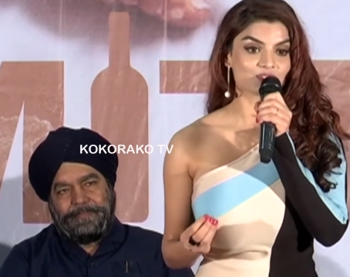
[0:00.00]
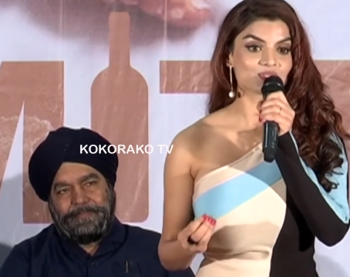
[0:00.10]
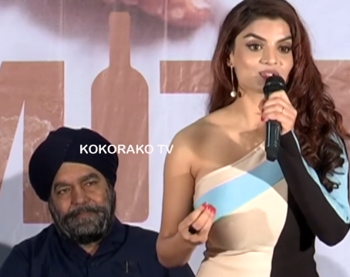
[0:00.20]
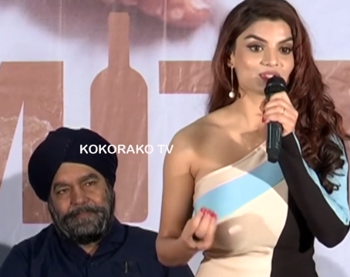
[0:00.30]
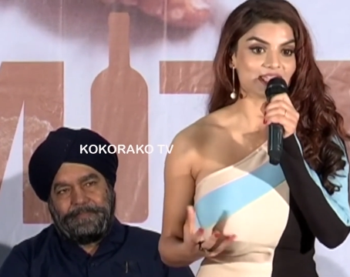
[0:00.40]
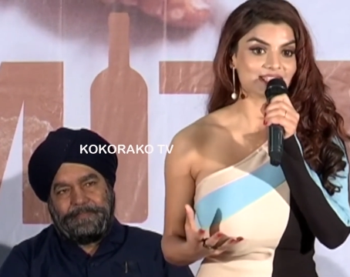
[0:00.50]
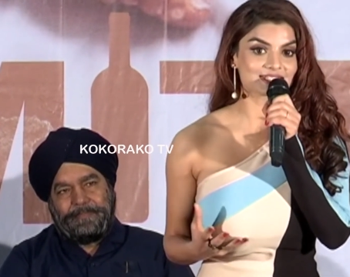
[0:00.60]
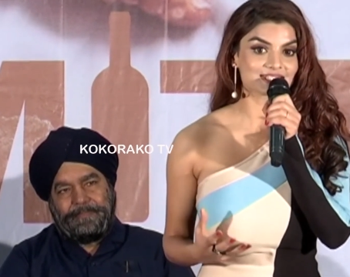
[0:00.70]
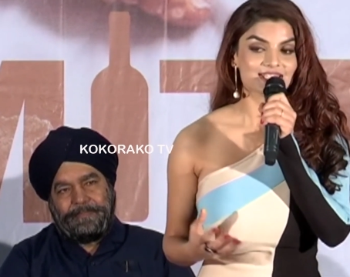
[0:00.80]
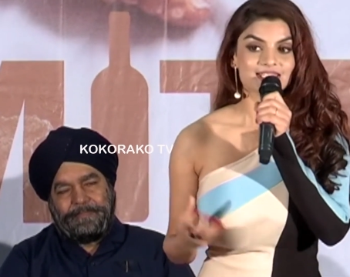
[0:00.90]
Speaker 1: which is sex,
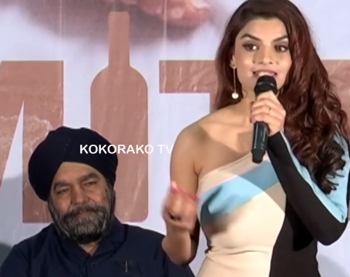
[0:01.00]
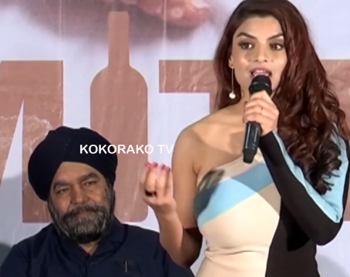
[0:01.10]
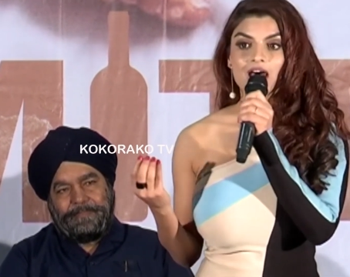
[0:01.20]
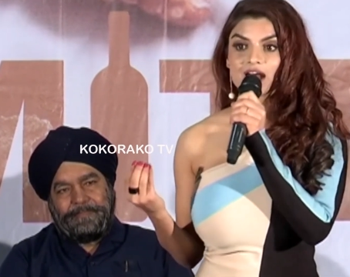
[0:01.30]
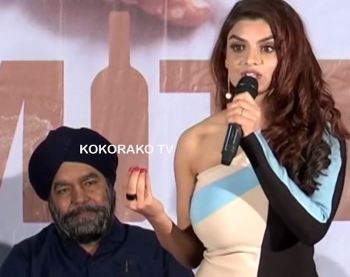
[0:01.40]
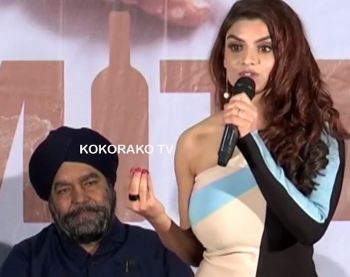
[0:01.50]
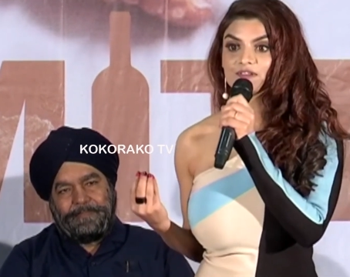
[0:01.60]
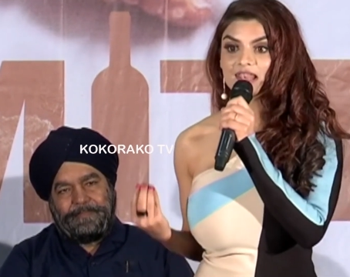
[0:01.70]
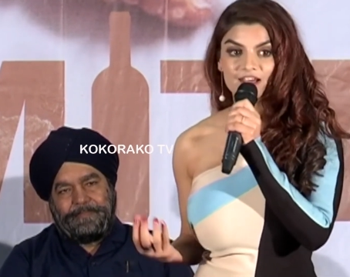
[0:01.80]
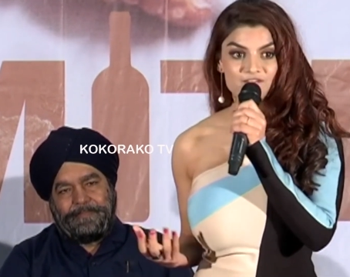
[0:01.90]
the art of
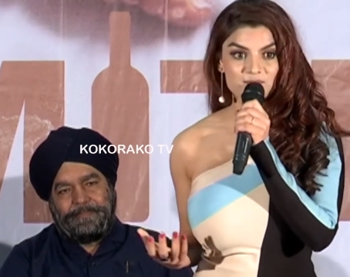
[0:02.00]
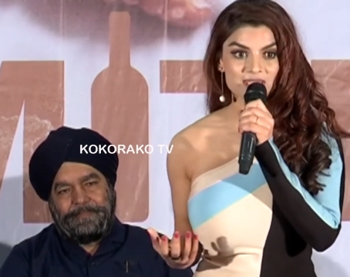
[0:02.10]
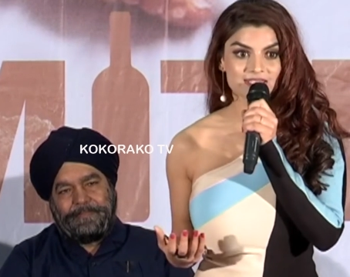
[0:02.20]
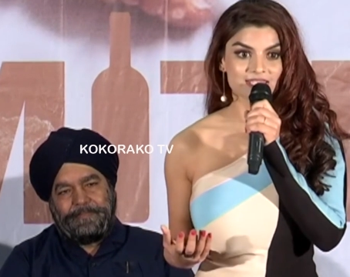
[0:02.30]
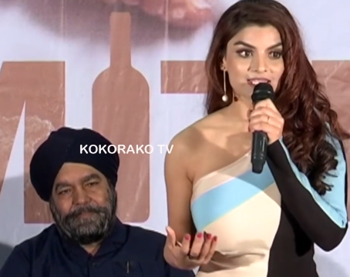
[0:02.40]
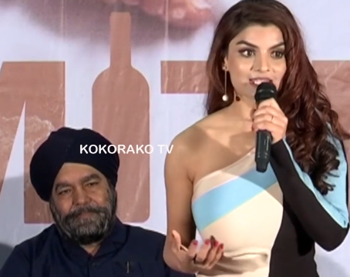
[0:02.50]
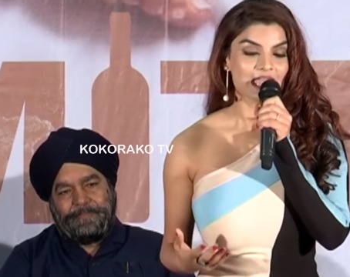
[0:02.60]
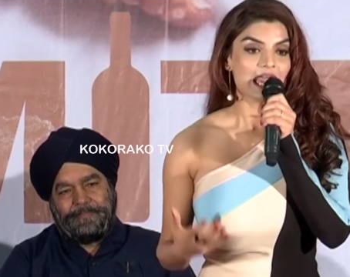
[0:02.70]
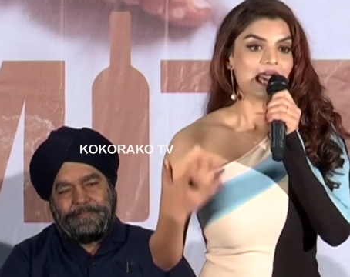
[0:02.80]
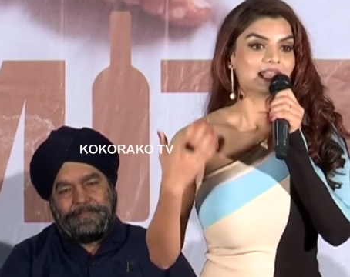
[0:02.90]

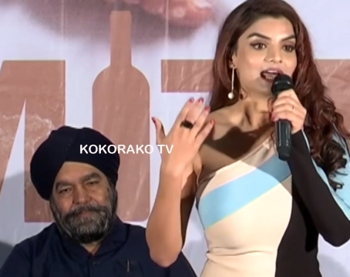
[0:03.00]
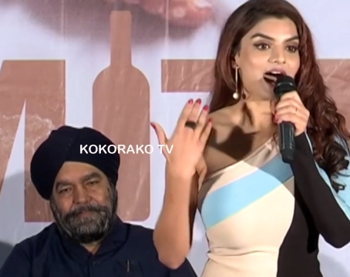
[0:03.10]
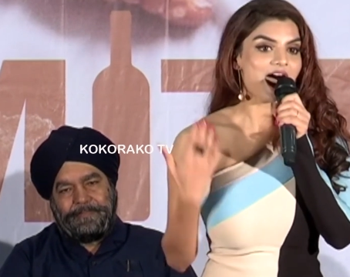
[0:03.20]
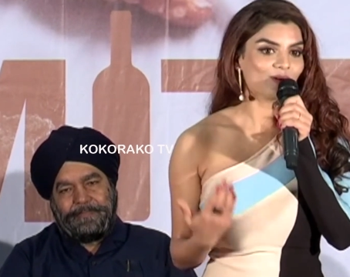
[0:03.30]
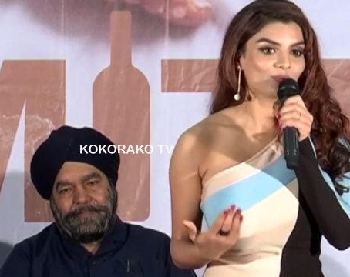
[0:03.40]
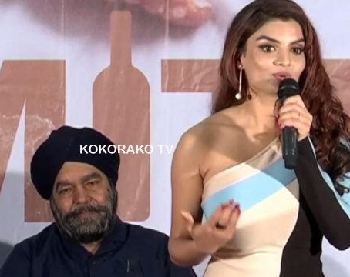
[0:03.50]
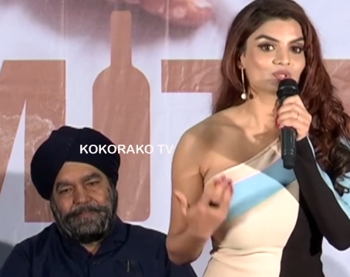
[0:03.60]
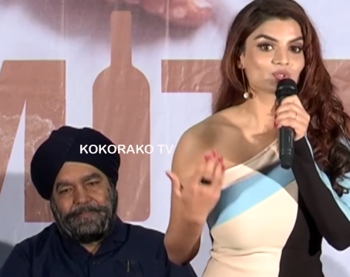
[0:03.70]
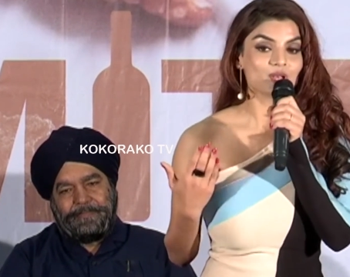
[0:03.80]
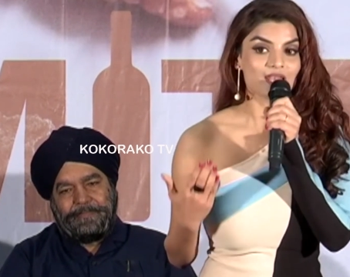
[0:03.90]
lovemaking, and how
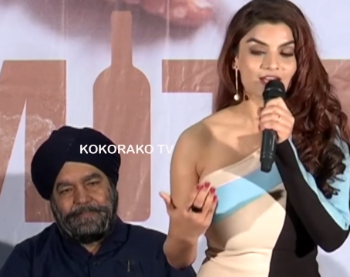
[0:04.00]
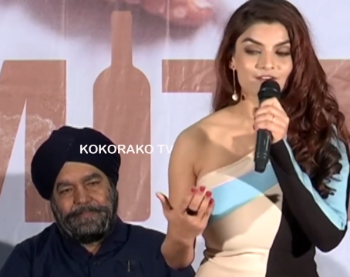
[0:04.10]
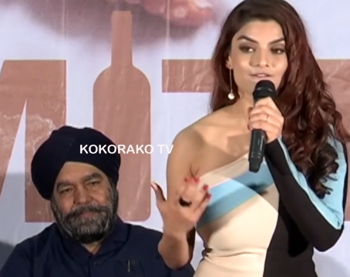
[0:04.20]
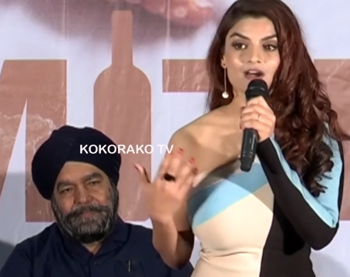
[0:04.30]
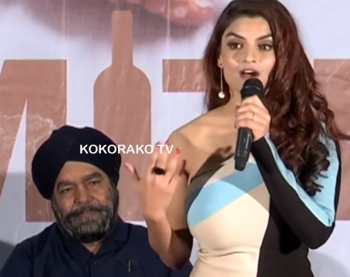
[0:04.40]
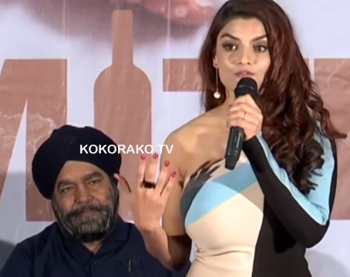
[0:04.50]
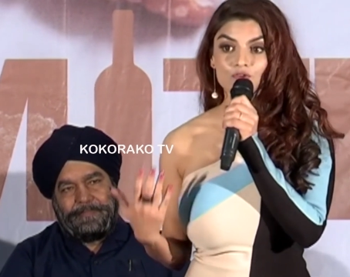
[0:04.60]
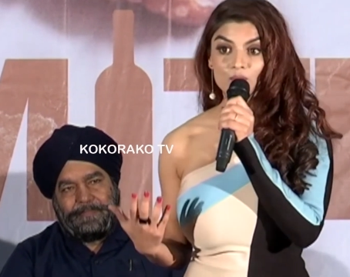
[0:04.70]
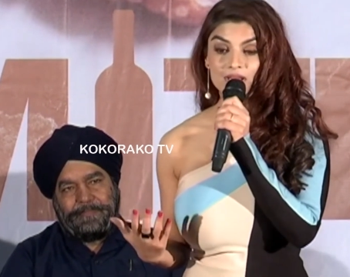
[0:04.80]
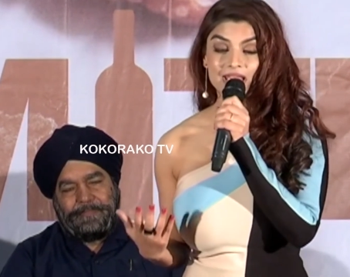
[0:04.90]
to love a
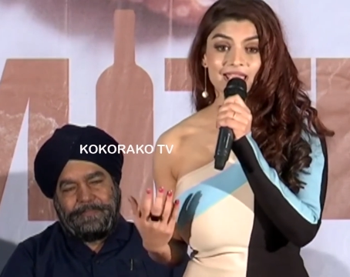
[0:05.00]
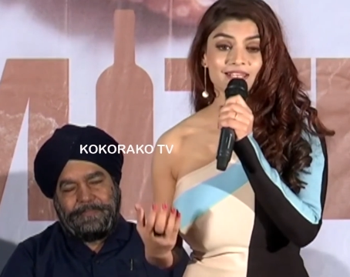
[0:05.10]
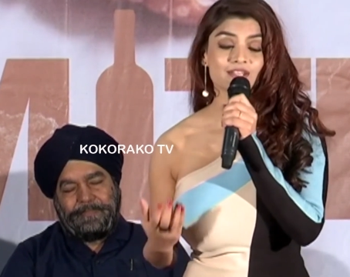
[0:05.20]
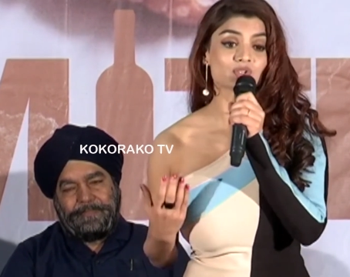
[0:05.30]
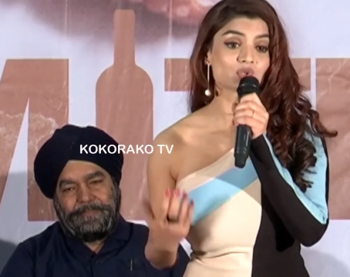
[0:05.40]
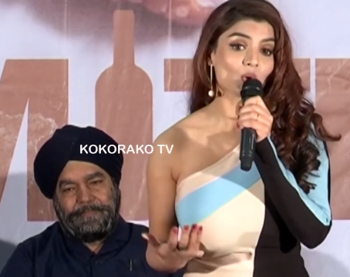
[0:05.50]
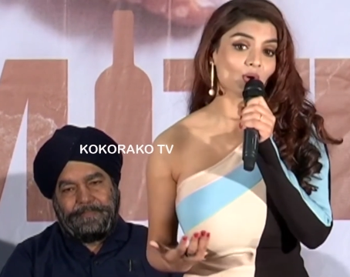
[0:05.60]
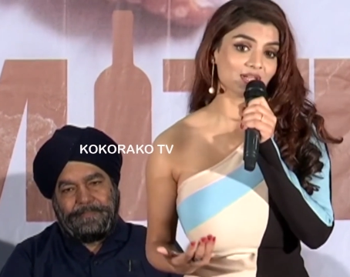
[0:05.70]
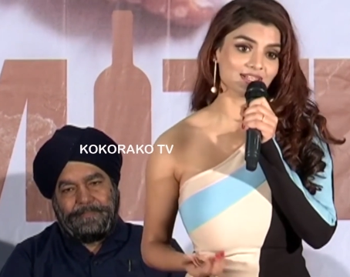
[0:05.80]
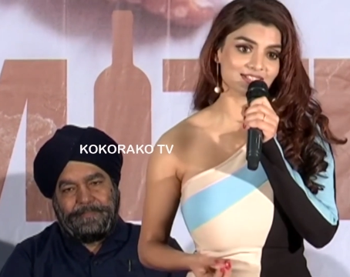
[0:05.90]
woman and
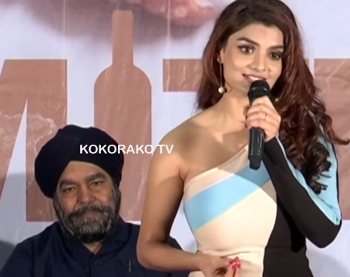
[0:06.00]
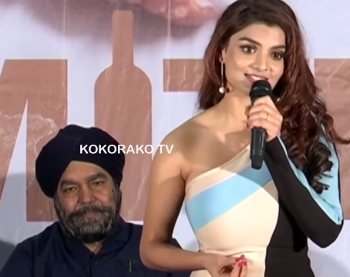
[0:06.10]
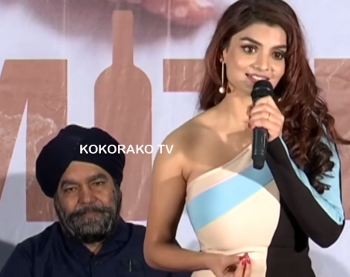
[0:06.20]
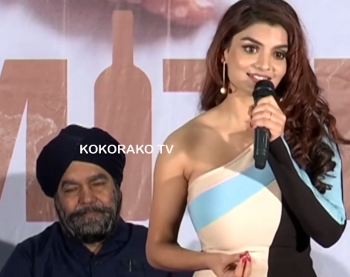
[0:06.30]
enjoy it.